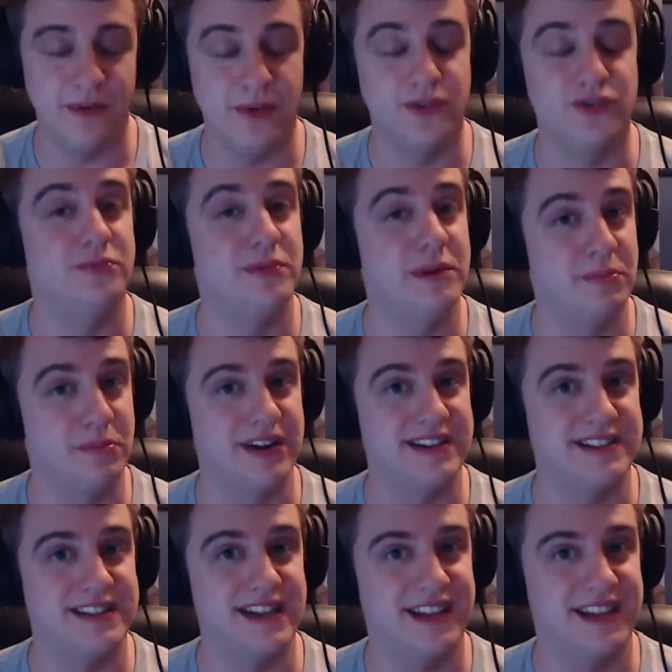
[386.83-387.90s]
which would be pretty
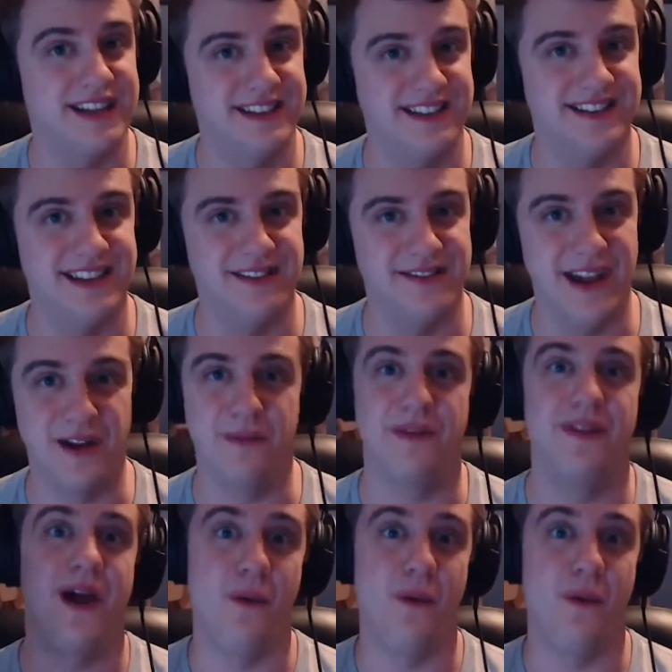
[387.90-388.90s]
sick to see Vader be like,